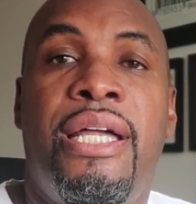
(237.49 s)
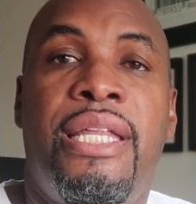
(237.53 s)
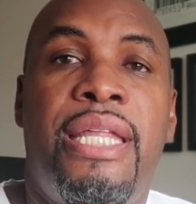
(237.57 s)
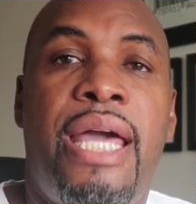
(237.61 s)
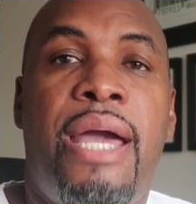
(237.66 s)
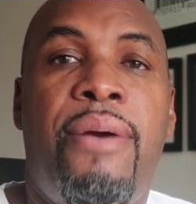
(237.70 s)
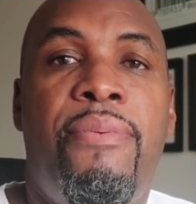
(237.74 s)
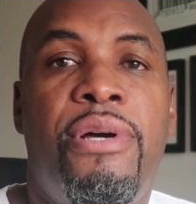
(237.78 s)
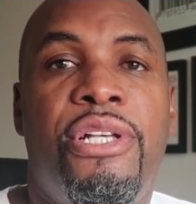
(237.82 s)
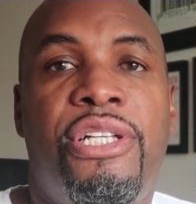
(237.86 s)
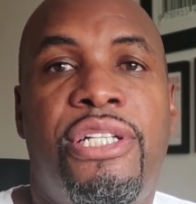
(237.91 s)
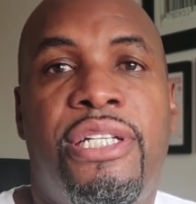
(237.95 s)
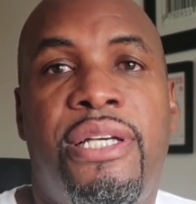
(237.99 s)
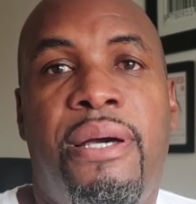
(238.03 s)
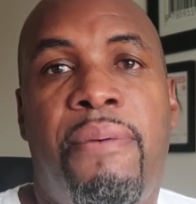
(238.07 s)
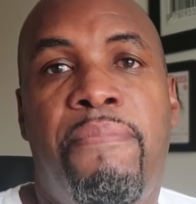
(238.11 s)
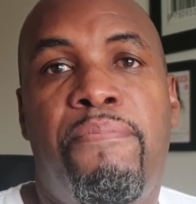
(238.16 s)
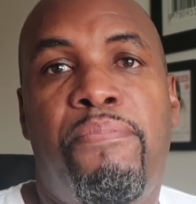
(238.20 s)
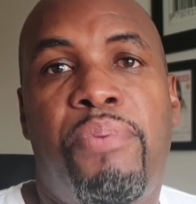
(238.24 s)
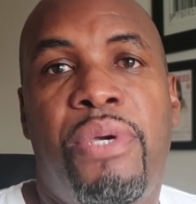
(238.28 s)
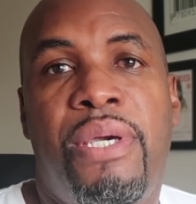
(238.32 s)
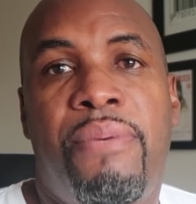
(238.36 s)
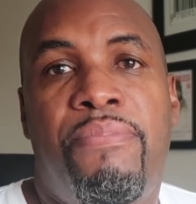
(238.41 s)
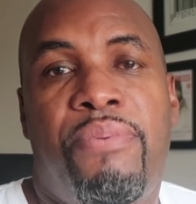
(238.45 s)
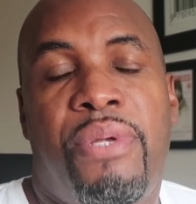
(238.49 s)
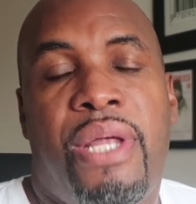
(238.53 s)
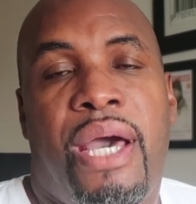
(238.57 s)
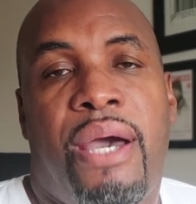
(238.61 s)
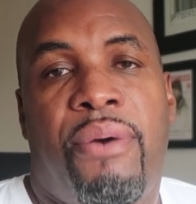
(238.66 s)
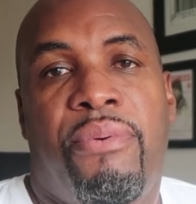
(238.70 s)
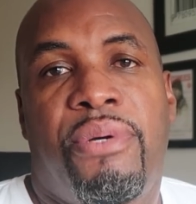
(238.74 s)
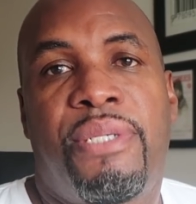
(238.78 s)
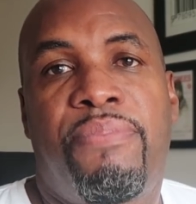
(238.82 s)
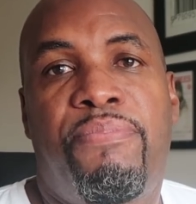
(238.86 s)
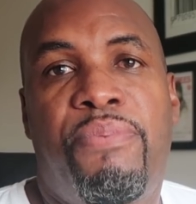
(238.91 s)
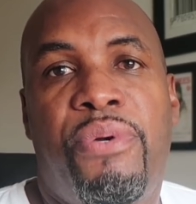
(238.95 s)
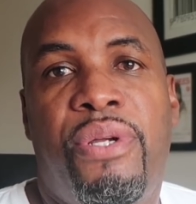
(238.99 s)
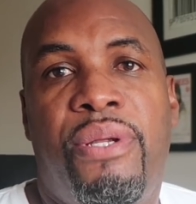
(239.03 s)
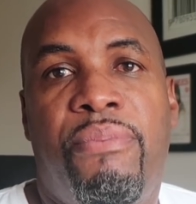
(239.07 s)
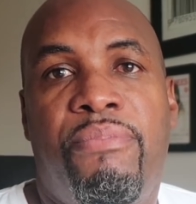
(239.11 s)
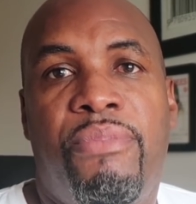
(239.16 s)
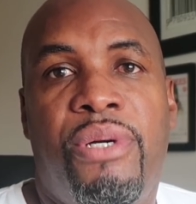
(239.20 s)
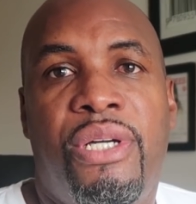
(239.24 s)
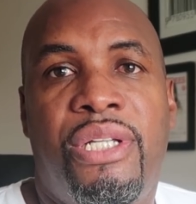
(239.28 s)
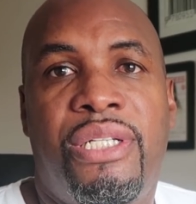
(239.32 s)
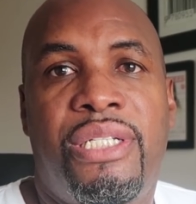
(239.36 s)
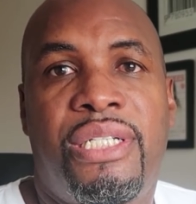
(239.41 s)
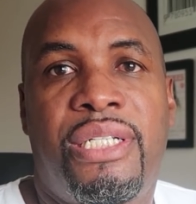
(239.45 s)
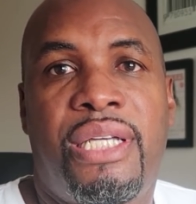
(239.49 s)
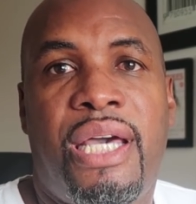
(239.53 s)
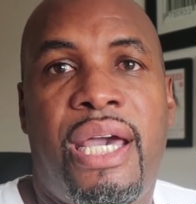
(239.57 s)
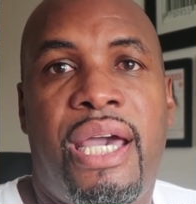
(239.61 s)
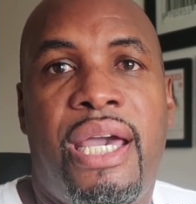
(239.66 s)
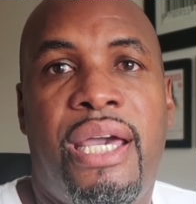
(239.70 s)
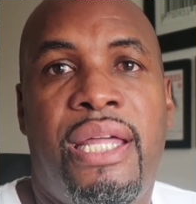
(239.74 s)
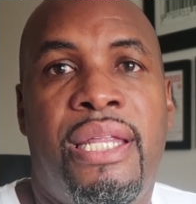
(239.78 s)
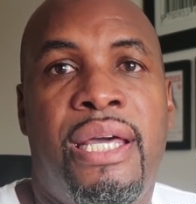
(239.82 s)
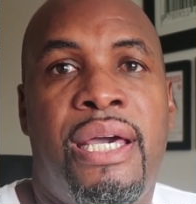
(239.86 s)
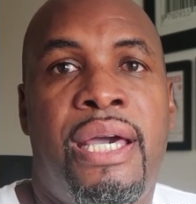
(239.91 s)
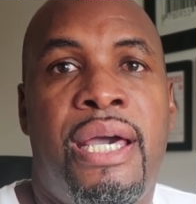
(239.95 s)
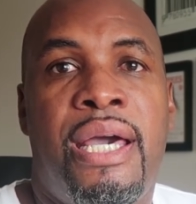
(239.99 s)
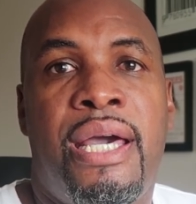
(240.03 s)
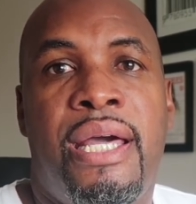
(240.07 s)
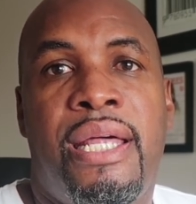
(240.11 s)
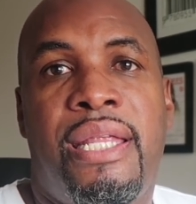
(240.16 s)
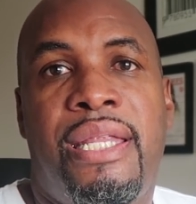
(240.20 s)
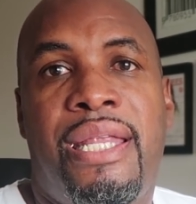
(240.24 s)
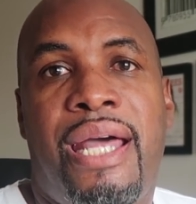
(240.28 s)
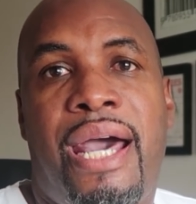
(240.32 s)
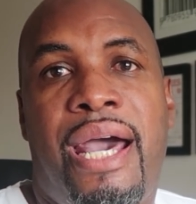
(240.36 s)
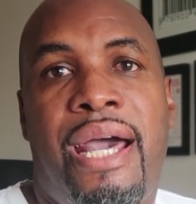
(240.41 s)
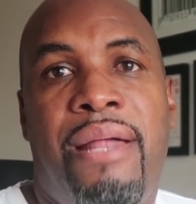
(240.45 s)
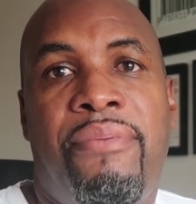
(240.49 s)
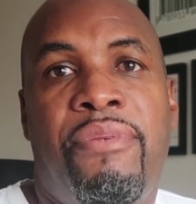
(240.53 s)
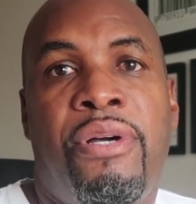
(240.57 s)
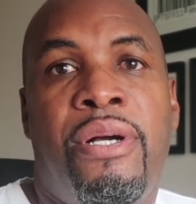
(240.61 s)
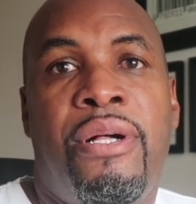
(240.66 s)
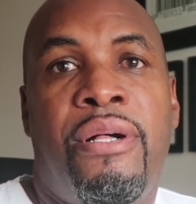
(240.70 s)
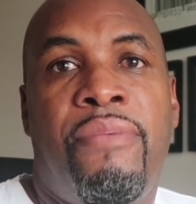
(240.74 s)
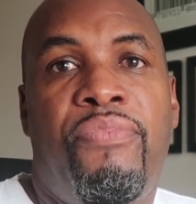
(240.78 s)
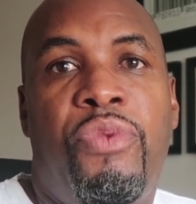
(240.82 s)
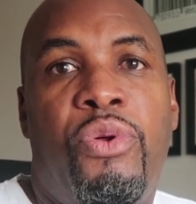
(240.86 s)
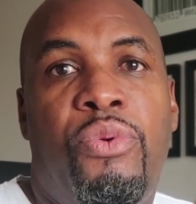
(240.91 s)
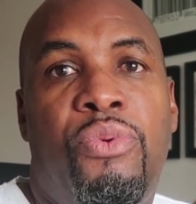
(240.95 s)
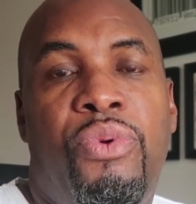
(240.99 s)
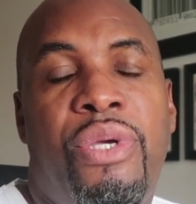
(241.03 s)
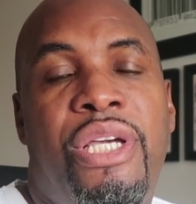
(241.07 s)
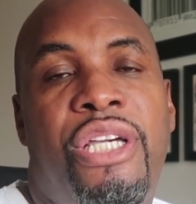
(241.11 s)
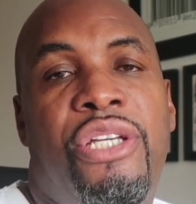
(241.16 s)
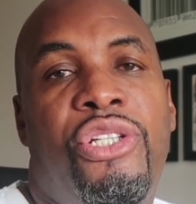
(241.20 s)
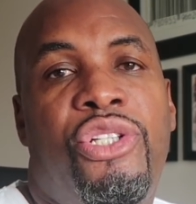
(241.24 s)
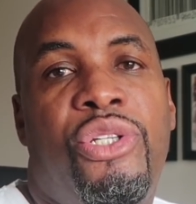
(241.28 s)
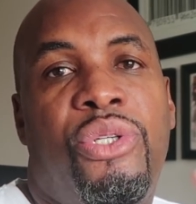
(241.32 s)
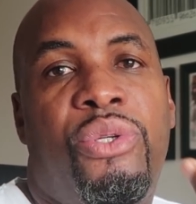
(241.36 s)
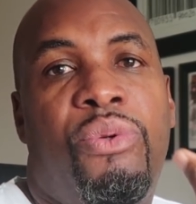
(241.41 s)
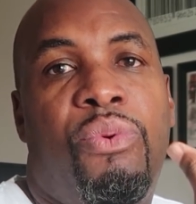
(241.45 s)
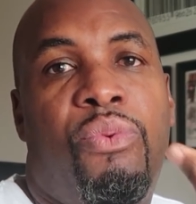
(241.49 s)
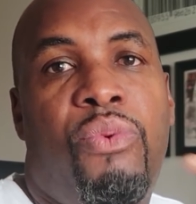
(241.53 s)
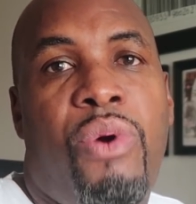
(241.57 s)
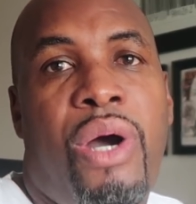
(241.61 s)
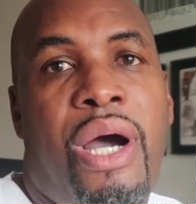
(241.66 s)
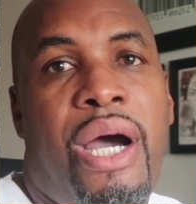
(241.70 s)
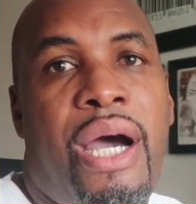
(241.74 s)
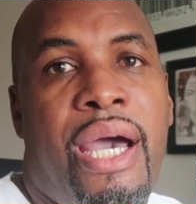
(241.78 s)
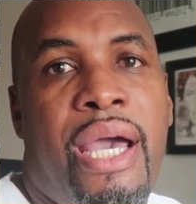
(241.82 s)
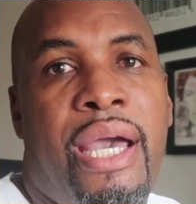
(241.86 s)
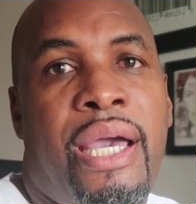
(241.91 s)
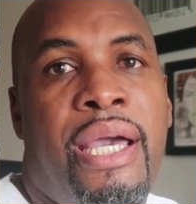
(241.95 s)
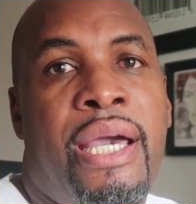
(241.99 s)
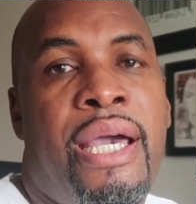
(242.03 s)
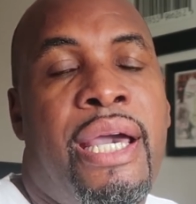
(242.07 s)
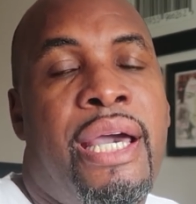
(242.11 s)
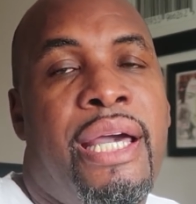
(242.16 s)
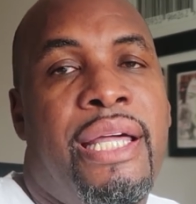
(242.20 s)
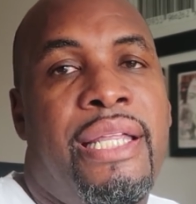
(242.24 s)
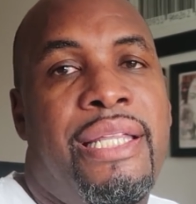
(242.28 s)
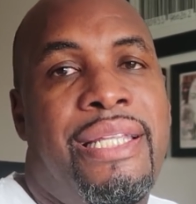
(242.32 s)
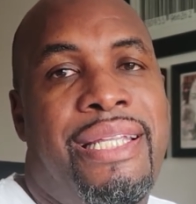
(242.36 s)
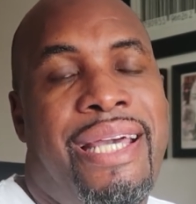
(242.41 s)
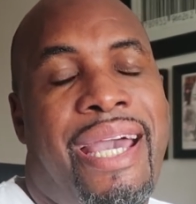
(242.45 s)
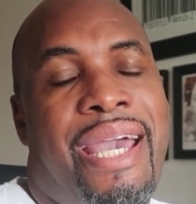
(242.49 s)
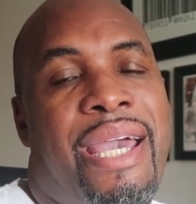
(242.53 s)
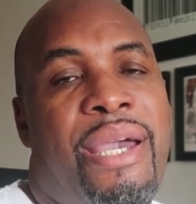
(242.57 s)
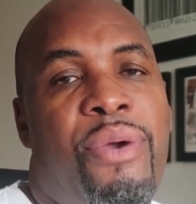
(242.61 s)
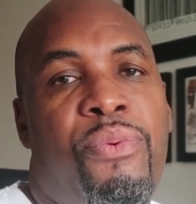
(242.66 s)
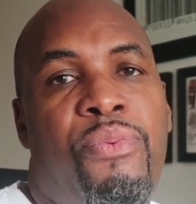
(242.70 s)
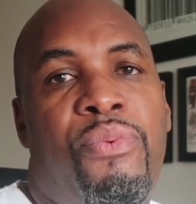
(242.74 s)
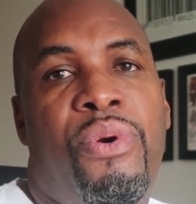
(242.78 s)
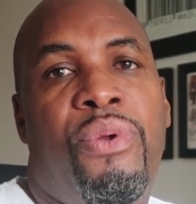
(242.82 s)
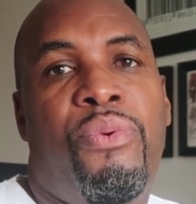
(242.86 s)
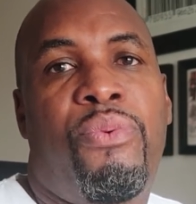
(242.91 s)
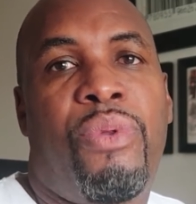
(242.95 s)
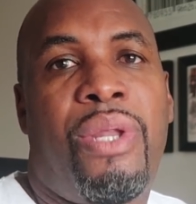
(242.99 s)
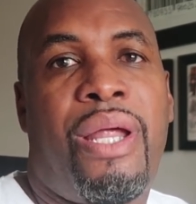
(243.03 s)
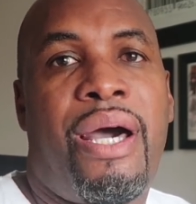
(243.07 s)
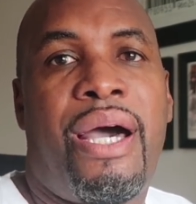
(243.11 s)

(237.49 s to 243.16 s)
there were some people that was pretty much saying that the reason why they would